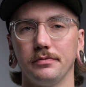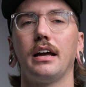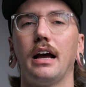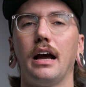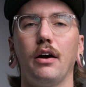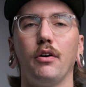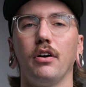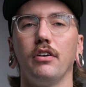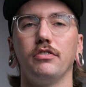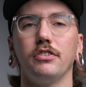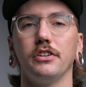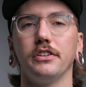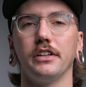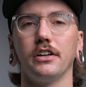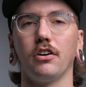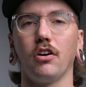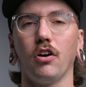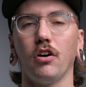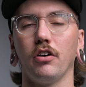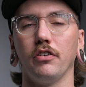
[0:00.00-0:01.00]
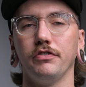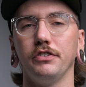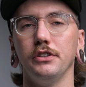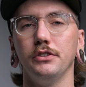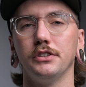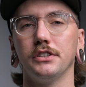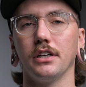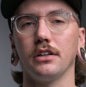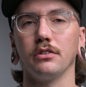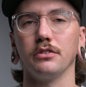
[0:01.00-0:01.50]
However, there are a few
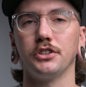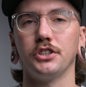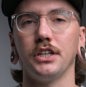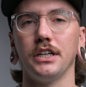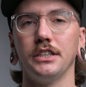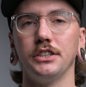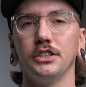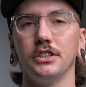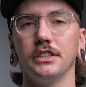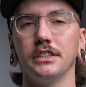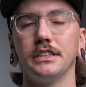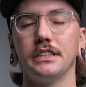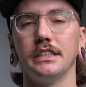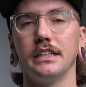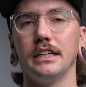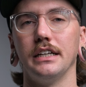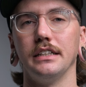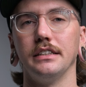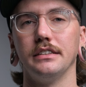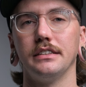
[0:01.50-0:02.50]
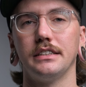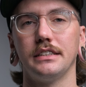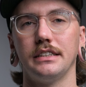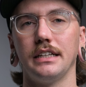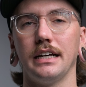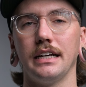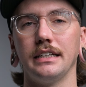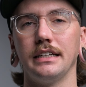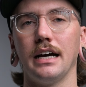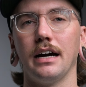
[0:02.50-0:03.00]
subtle changes that
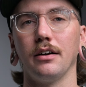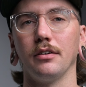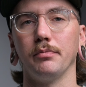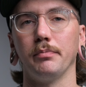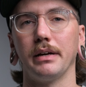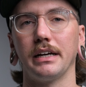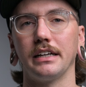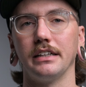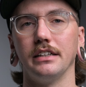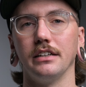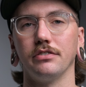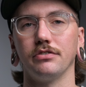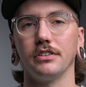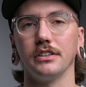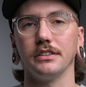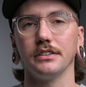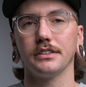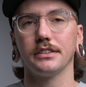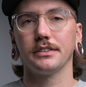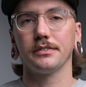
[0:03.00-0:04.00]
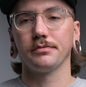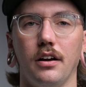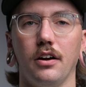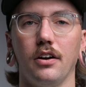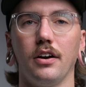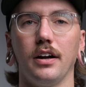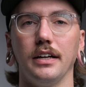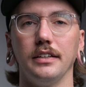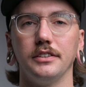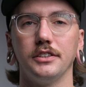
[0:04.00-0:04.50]
stand out and make a difference.
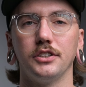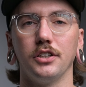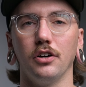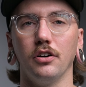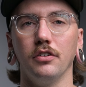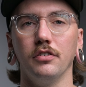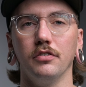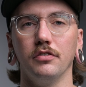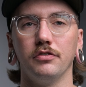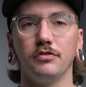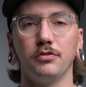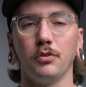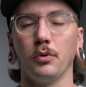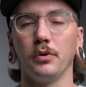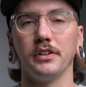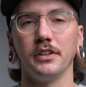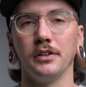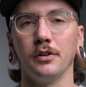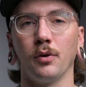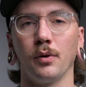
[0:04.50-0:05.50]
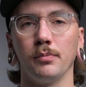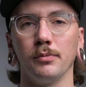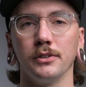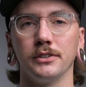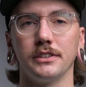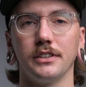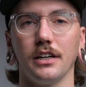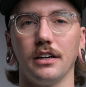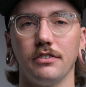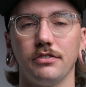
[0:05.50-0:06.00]
Alright, so for the normal
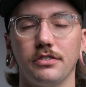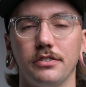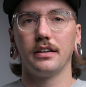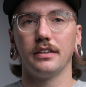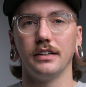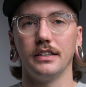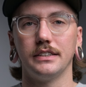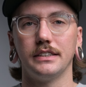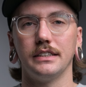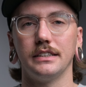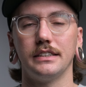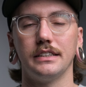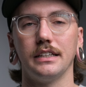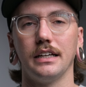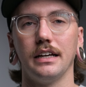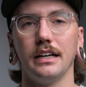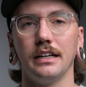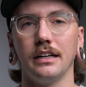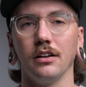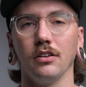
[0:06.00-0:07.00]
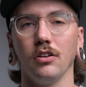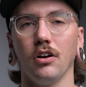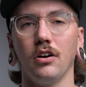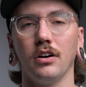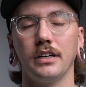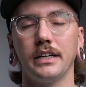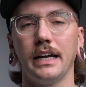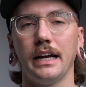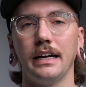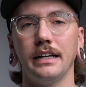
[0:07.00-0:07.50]
stuff. This is an
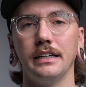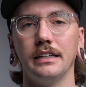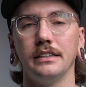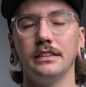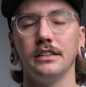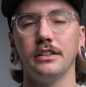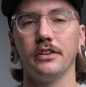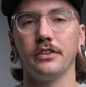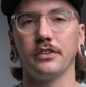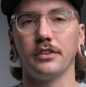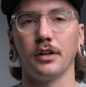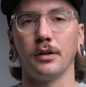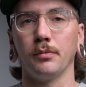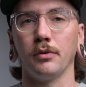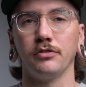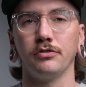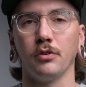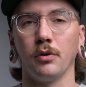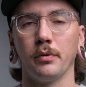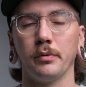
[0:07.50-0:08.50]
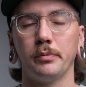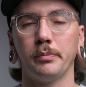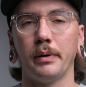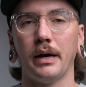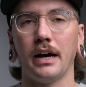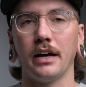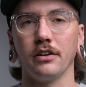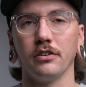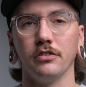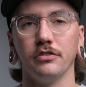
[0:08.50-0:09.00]
elongated thermoformed
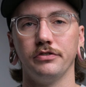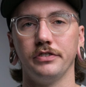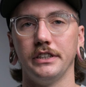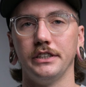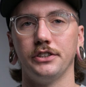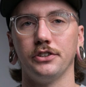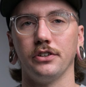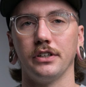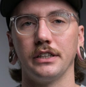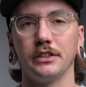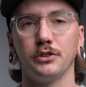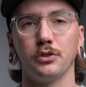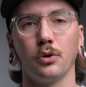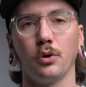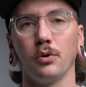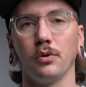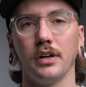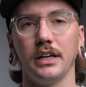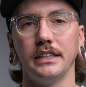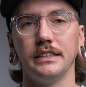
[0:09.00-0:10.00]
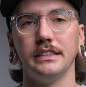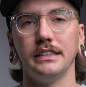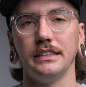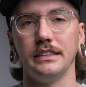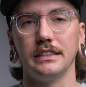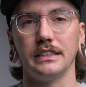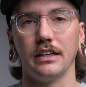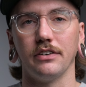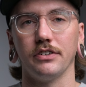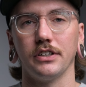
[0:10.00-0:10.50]
paddle featuring Toray
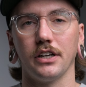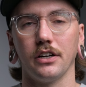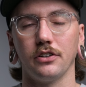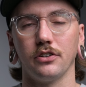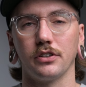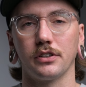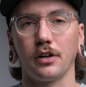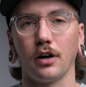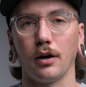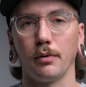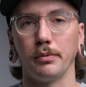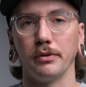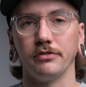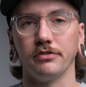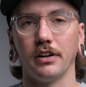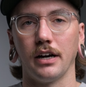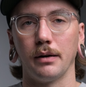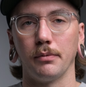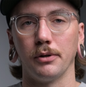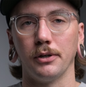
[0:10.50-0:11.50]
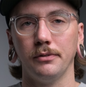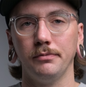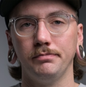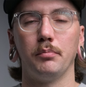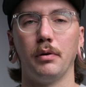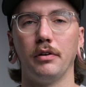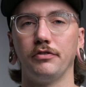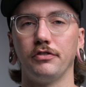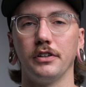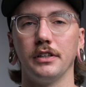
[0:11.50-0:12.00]
T700 carbon fiber,
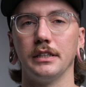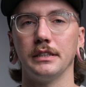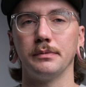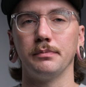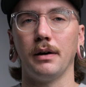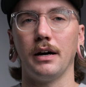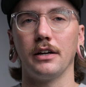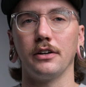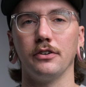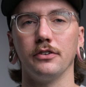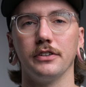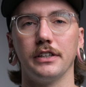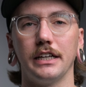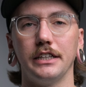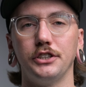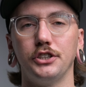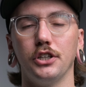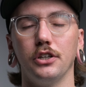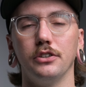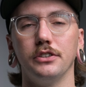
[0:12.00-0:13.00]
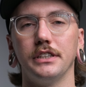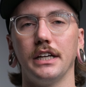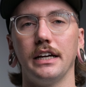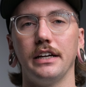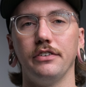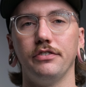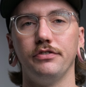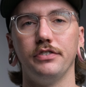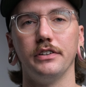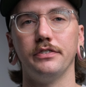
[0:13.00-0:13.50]
but for this model they chose
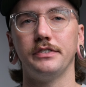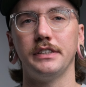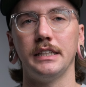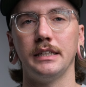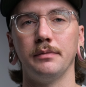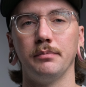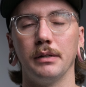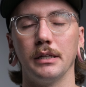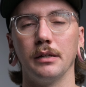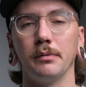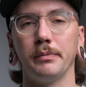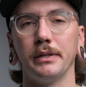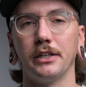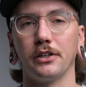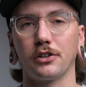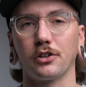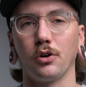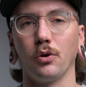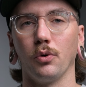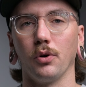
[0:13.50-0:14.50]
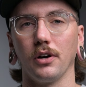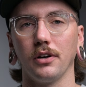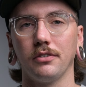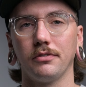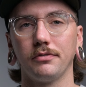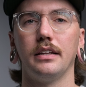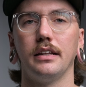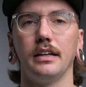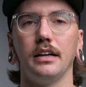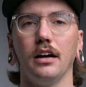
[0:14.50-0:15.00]
a 15mm core.
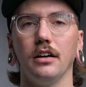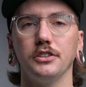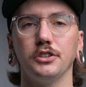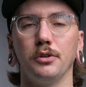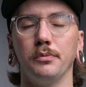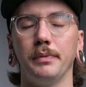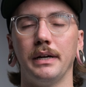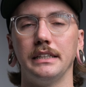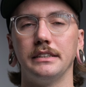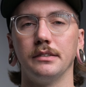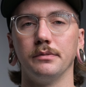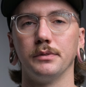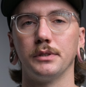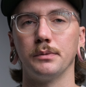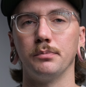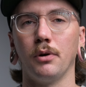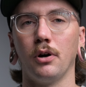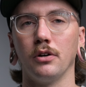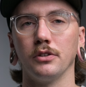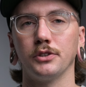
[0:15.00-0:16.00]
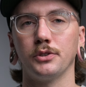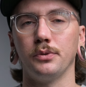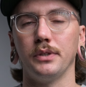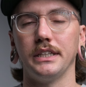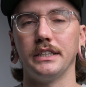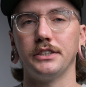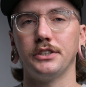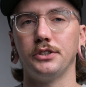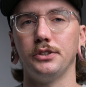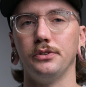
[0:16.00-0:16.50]
They also made some small
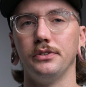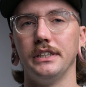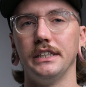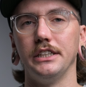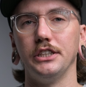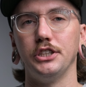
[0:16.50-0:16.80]
tweaks to the